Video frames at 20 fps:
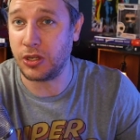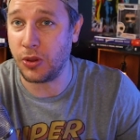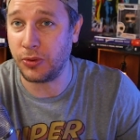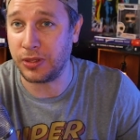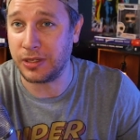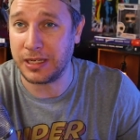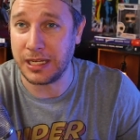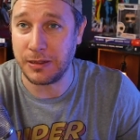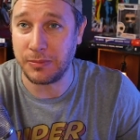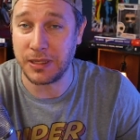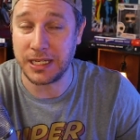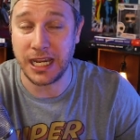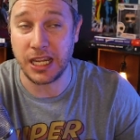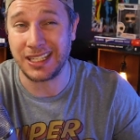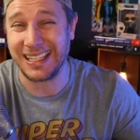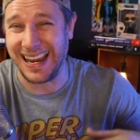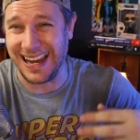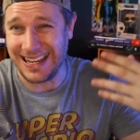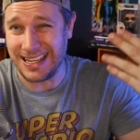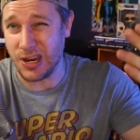know the deep
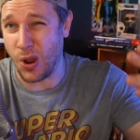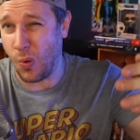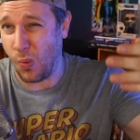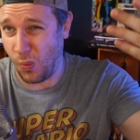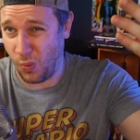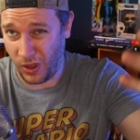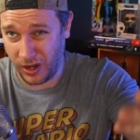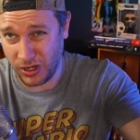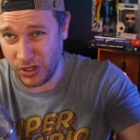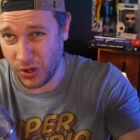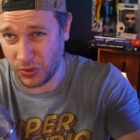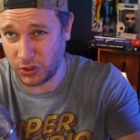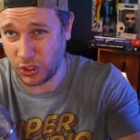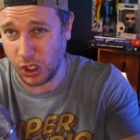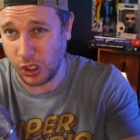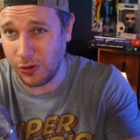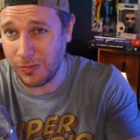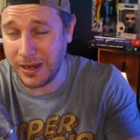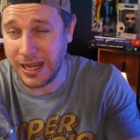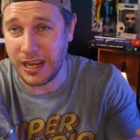details and don't want to know
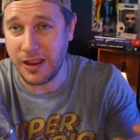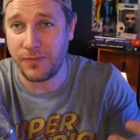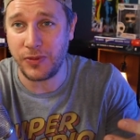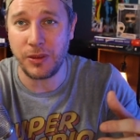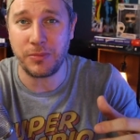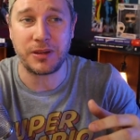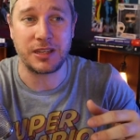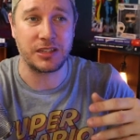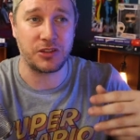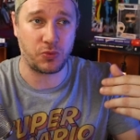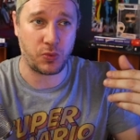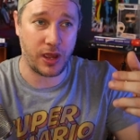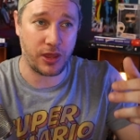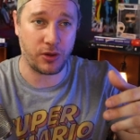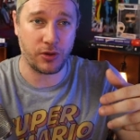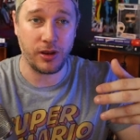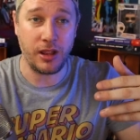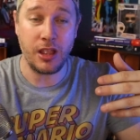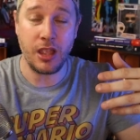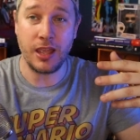too many of them because I'd
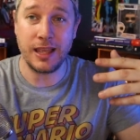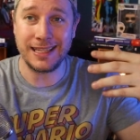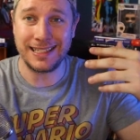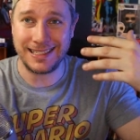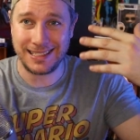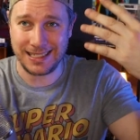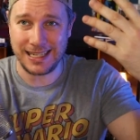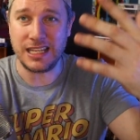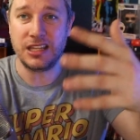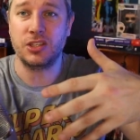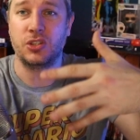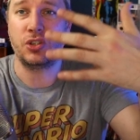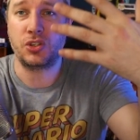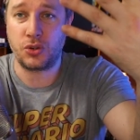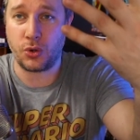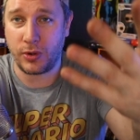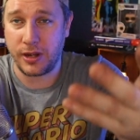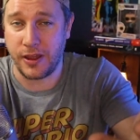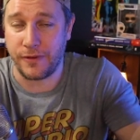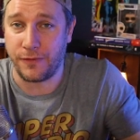rather see the
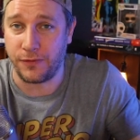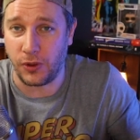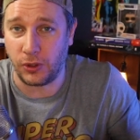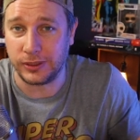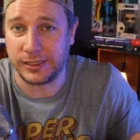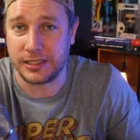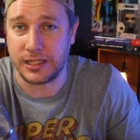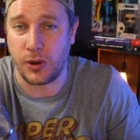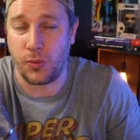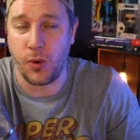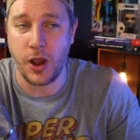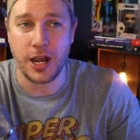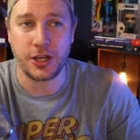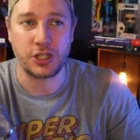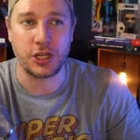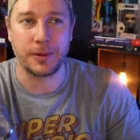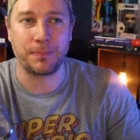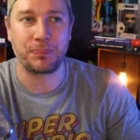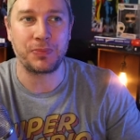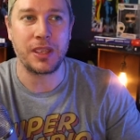story unfold as I
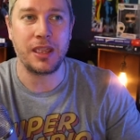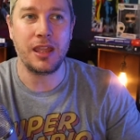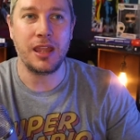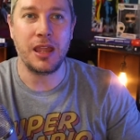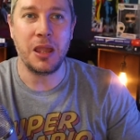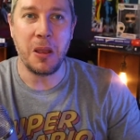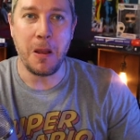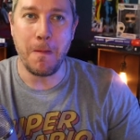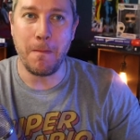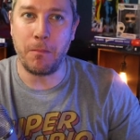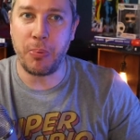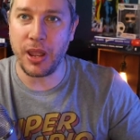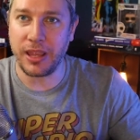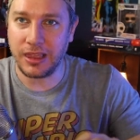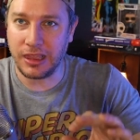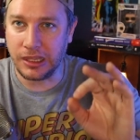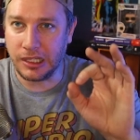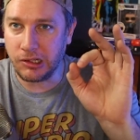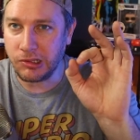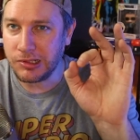watch it.
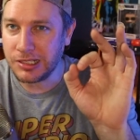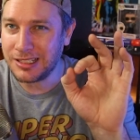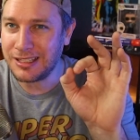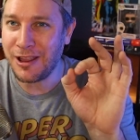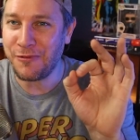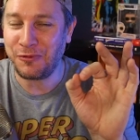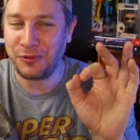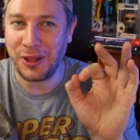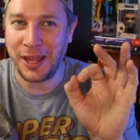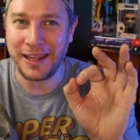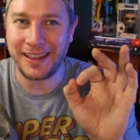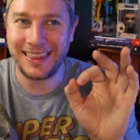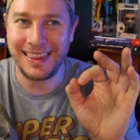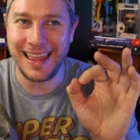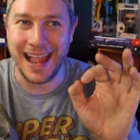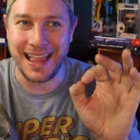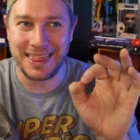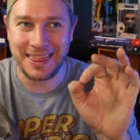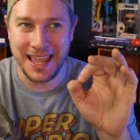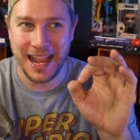But little stuff like
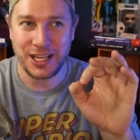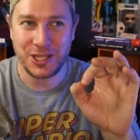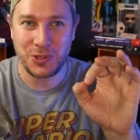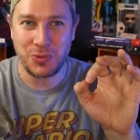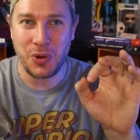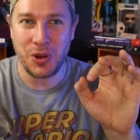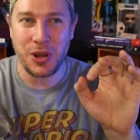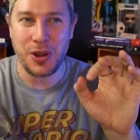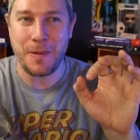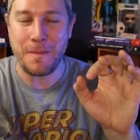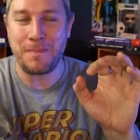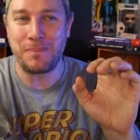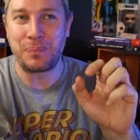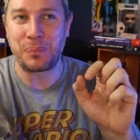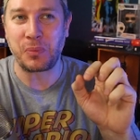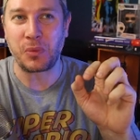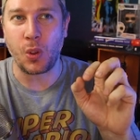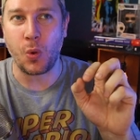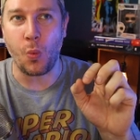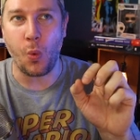that, that's where
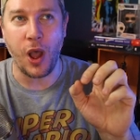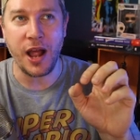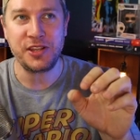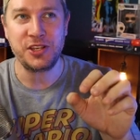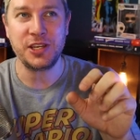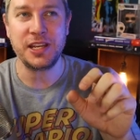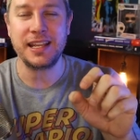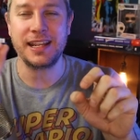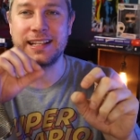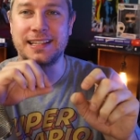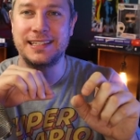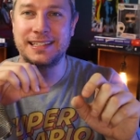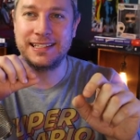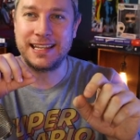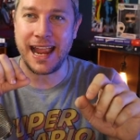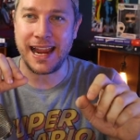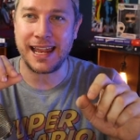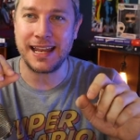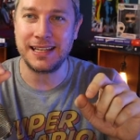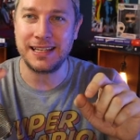watching it a
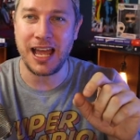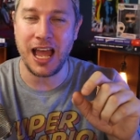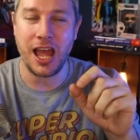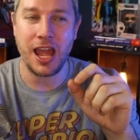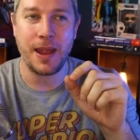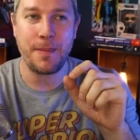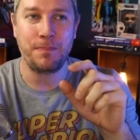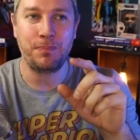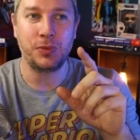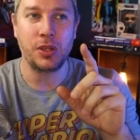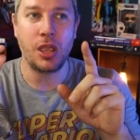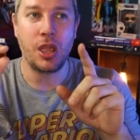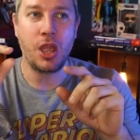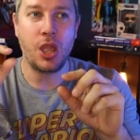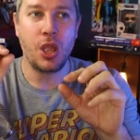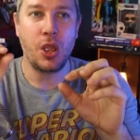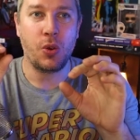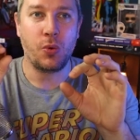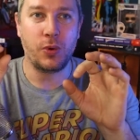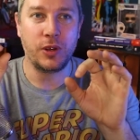second time
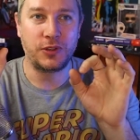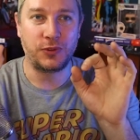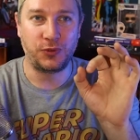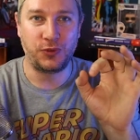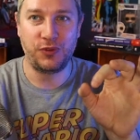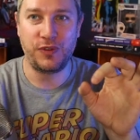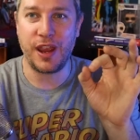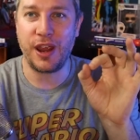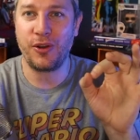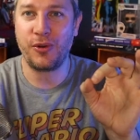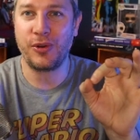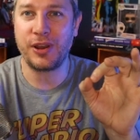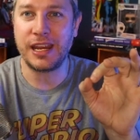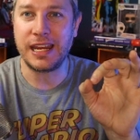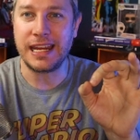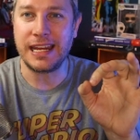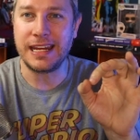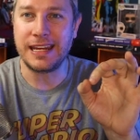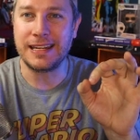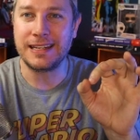was
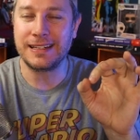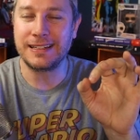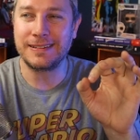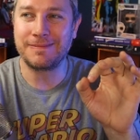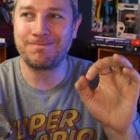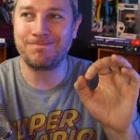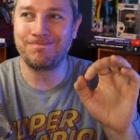very